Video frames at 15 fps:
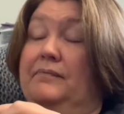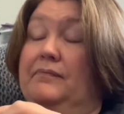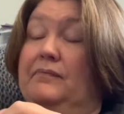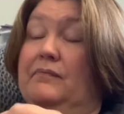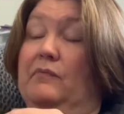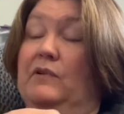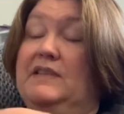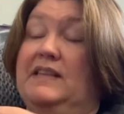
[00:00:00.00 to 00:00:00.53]

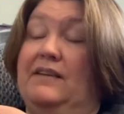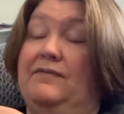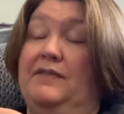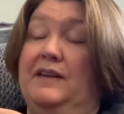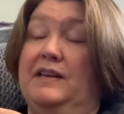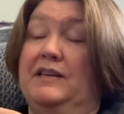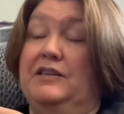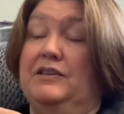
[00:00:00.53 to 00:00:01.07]
Once I
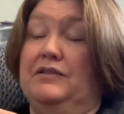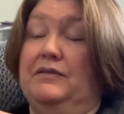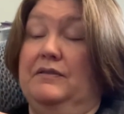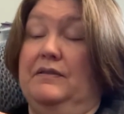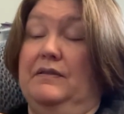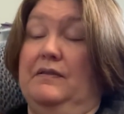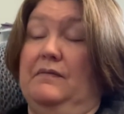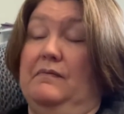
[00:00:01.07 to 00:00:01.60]
finished,
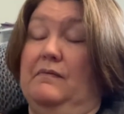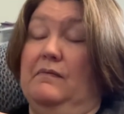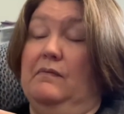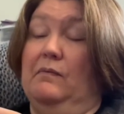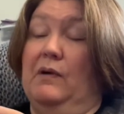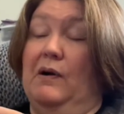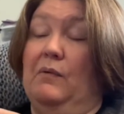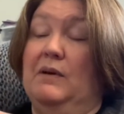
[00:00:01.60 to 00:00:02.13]

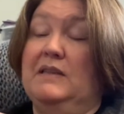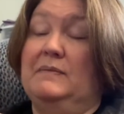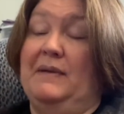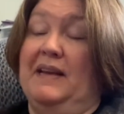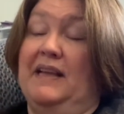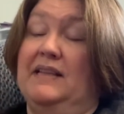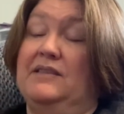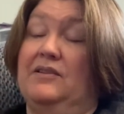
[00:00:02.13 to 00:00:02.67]
well, once my
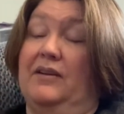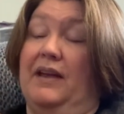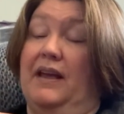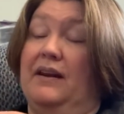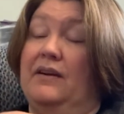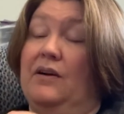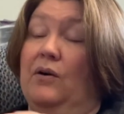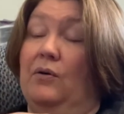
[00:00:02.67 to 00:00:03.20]
kids started
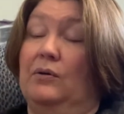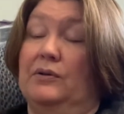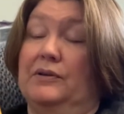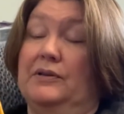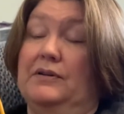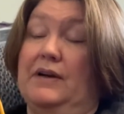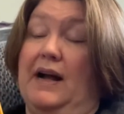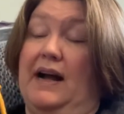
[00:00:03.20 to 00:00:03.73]
getting
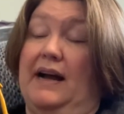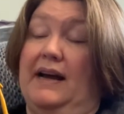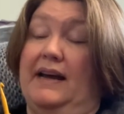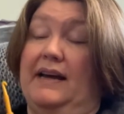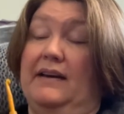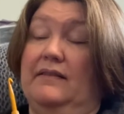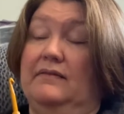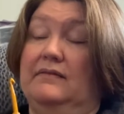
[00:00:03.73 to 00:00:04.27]
older,
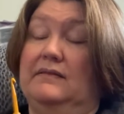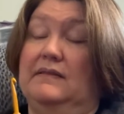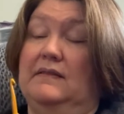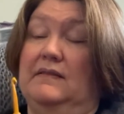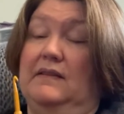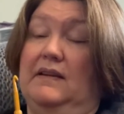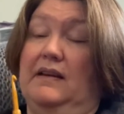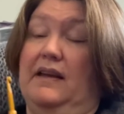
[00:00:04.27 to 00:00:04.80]
I
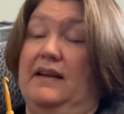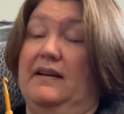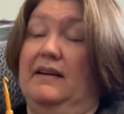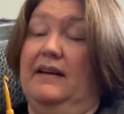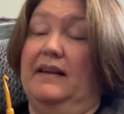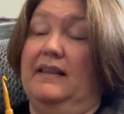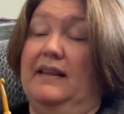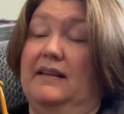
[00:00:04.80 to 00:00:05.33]

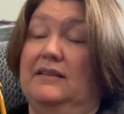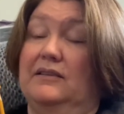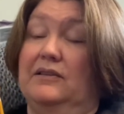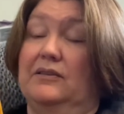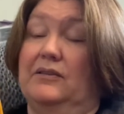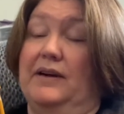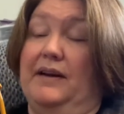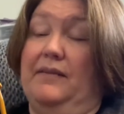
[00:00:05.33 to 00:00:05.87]
cannot get that to
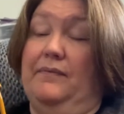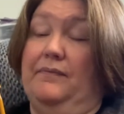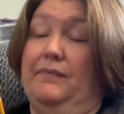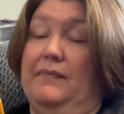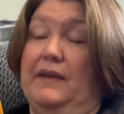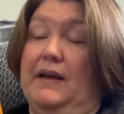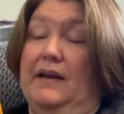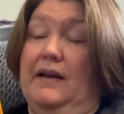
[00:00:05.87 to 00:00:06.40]
look right.
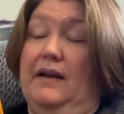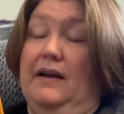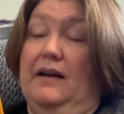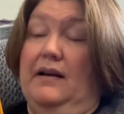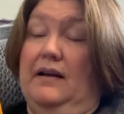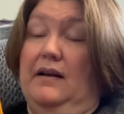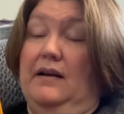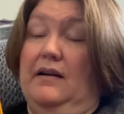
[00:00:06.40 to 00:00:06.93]

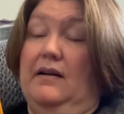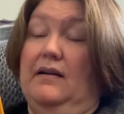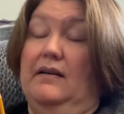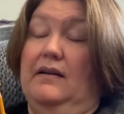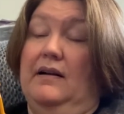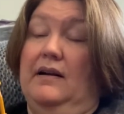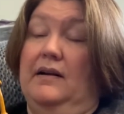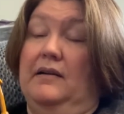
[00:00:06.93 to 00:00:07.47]

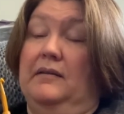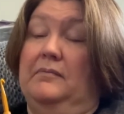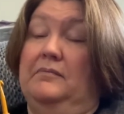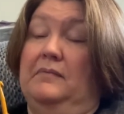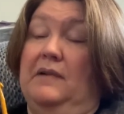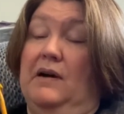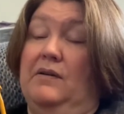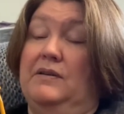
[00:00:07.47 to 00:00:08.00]
I
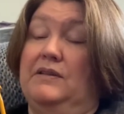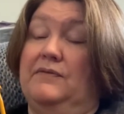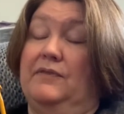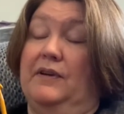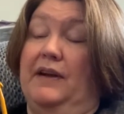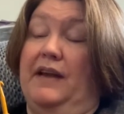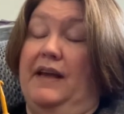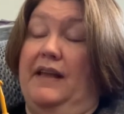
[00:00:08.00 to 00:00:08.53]
always
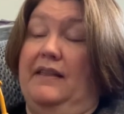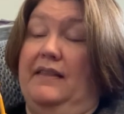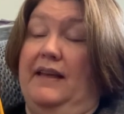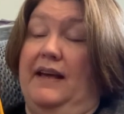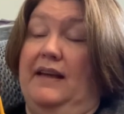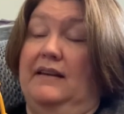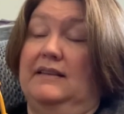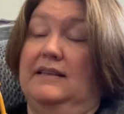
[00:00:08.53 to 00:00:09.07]
forget
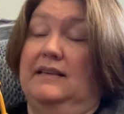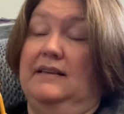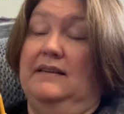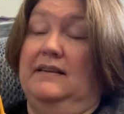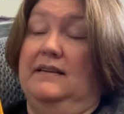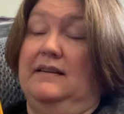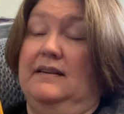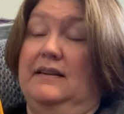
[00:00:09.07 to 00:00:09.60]
that
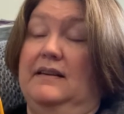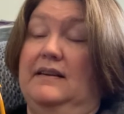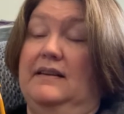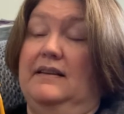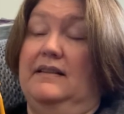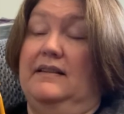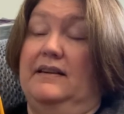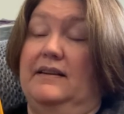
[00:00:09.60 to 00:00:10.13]

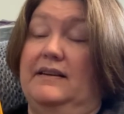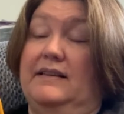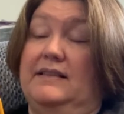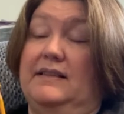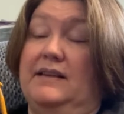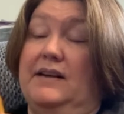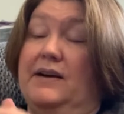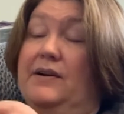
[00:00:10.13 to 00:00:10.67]
there is
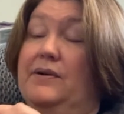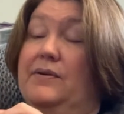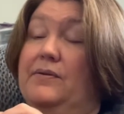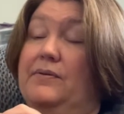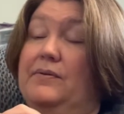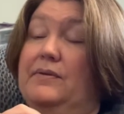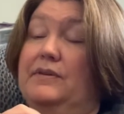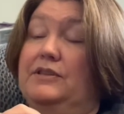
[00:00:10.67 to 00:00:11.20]

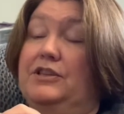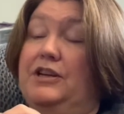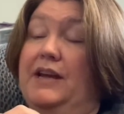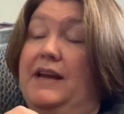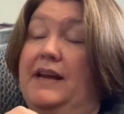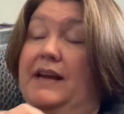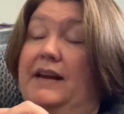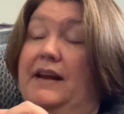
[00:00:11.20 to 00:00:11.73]
no
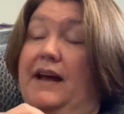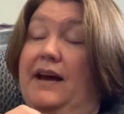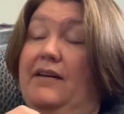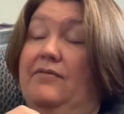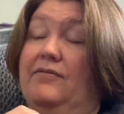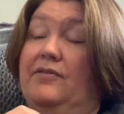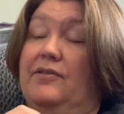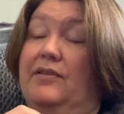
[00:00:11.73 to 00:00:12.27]
chain
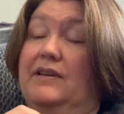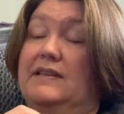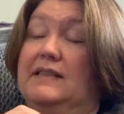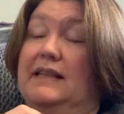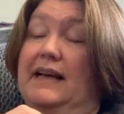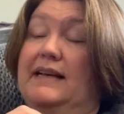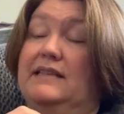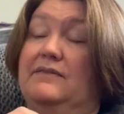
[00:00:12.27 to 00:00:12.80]
after this
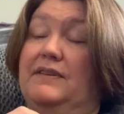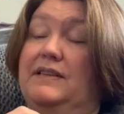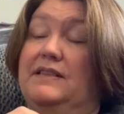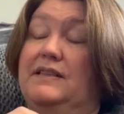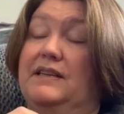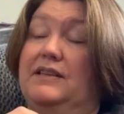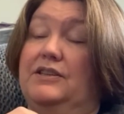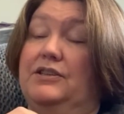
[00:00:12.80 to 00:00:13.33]
last
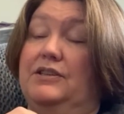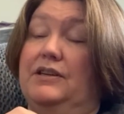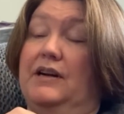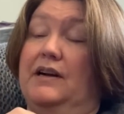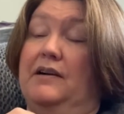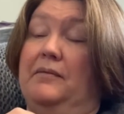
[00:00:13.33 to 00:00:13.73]
V-stitch. What